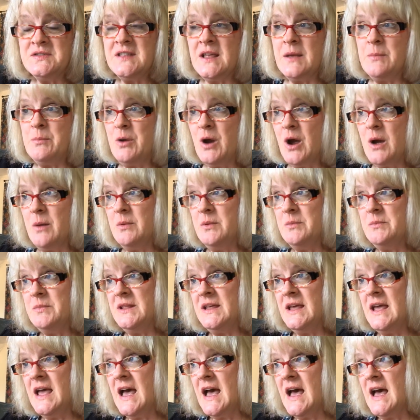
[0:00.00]
They
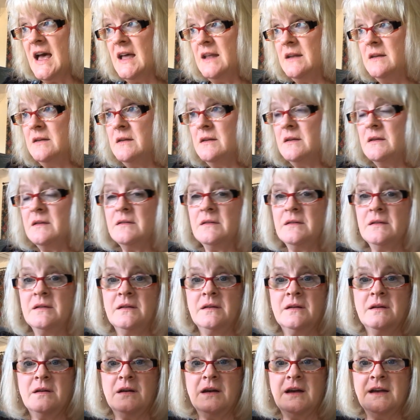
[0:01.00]
probably had
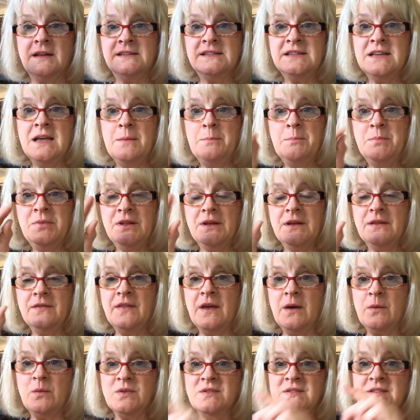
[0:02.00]
a template
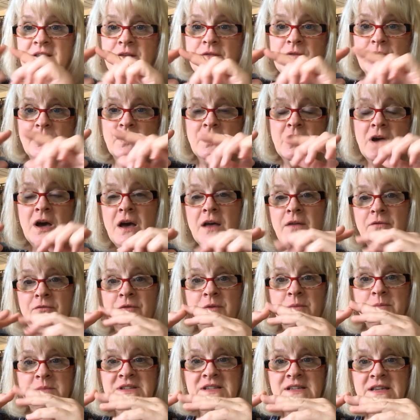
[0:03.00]
that was either cut
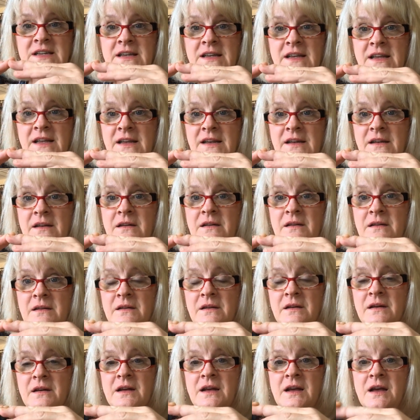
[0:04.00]
from tin,
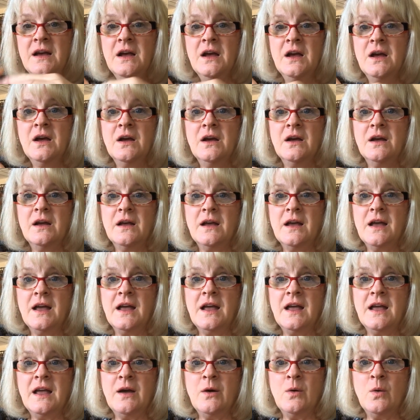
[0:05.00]

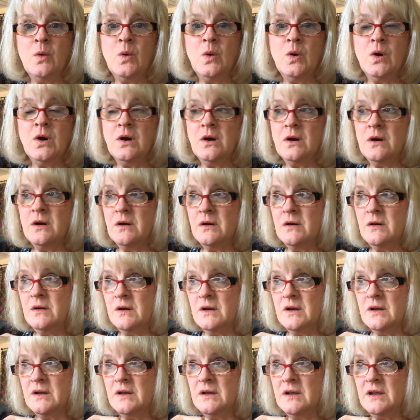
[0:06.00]
or
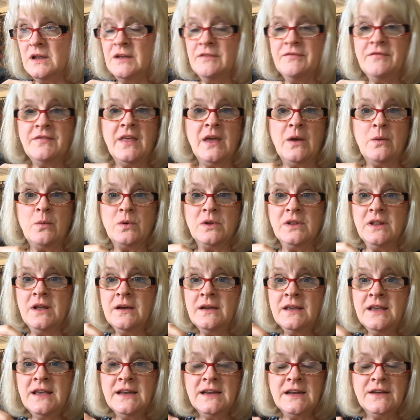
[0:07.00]
if they were
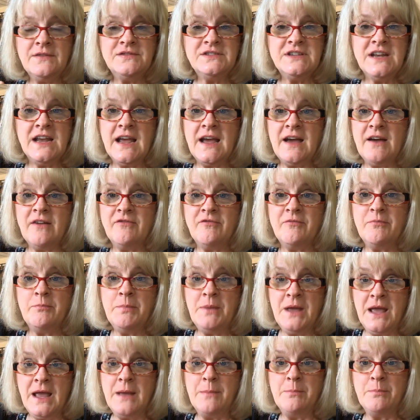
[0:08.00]
lucky enough to have
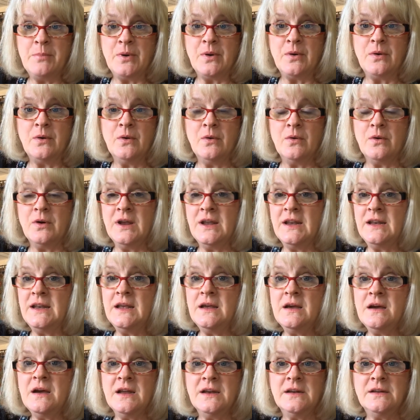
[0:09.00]
paper or any
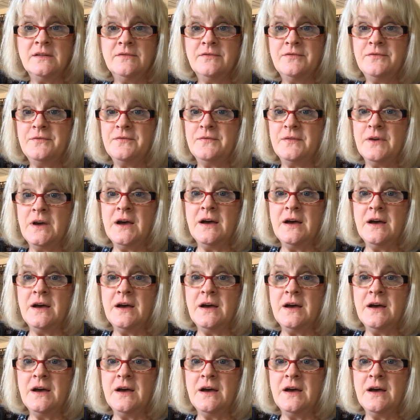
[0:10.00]
kind of